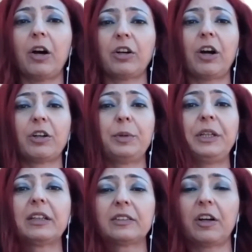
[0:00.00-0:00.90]
are
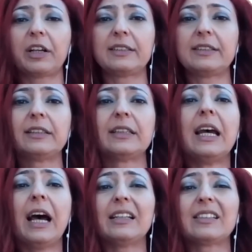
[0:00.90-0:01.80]
being targeted
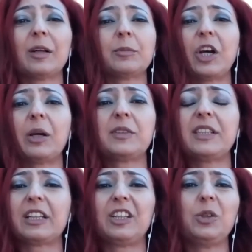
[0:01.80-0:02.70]
and sometimes
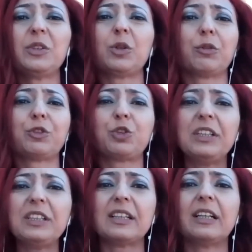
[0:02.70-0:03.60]
accused of
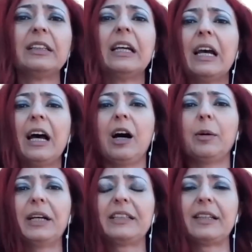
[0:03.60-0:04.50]
treason,
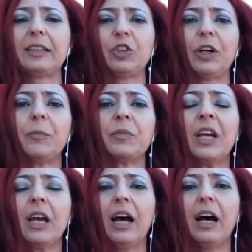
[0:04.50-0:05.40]
etc.
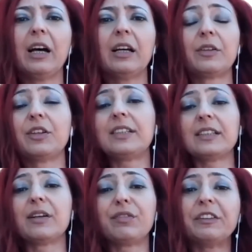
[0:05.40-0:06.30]
This
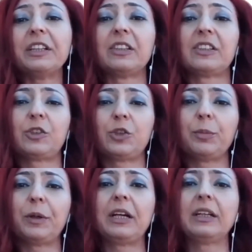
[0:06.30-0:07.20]
is a very
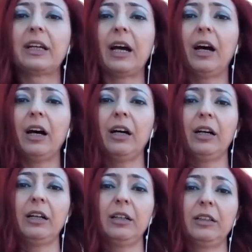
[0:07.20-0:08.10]
disturbing
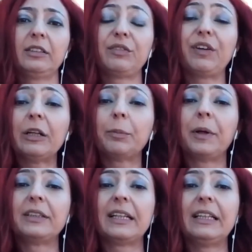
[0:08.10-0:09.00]

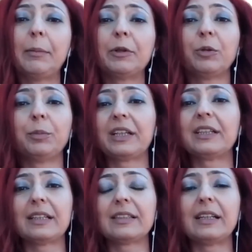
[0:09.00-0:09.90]
development in Lebanon, because,
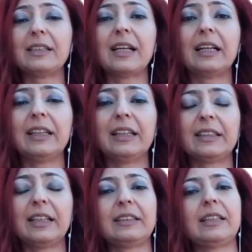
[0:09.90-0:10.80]
as I said,
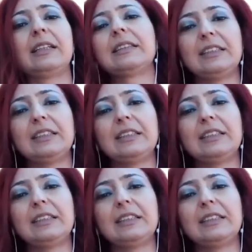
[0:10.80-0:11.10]
it